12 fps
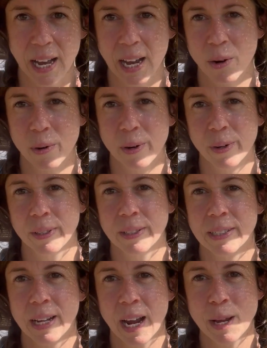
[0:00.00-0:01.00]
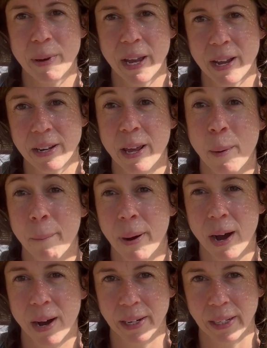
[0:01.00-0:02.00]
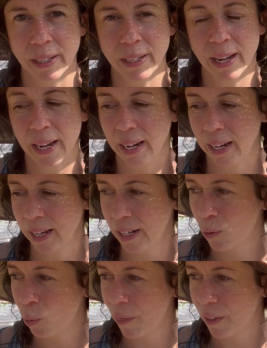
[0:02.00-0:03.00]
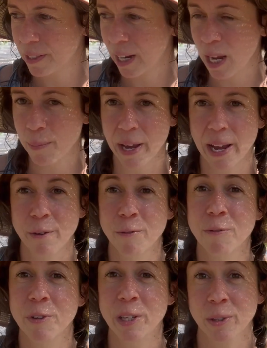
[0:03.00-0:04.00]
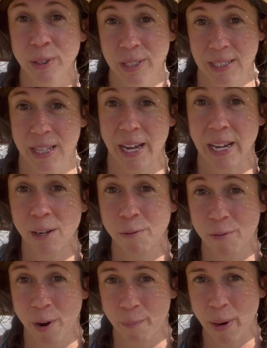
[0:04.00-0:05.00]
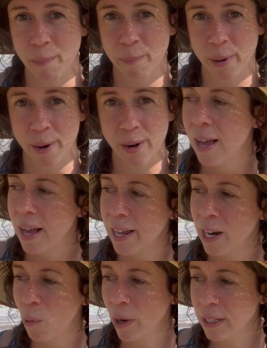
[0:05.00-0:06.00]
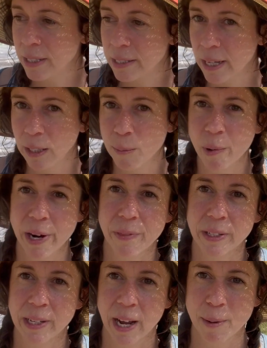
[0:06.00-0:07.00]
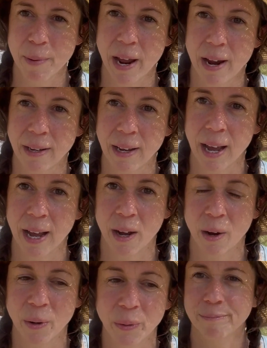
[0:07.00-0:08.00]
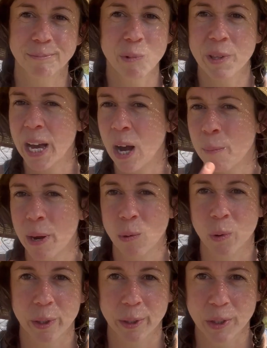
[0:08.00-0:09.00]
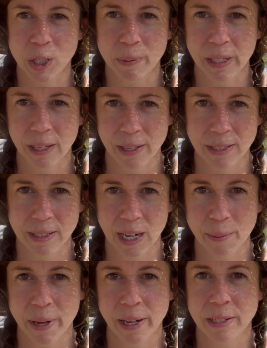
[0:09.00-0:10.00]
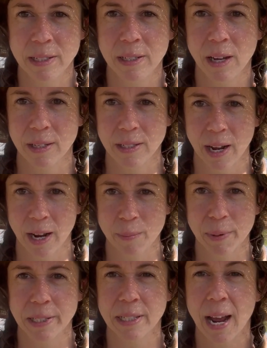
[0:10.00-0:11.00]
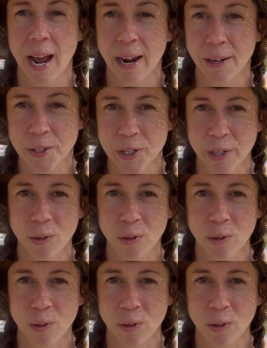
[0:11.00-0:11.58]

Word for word: our type 8 embodied and what the type 8 feels like from my book. And I want to celebrate the type 8 now without my words because type 8 is a gut type, it's an action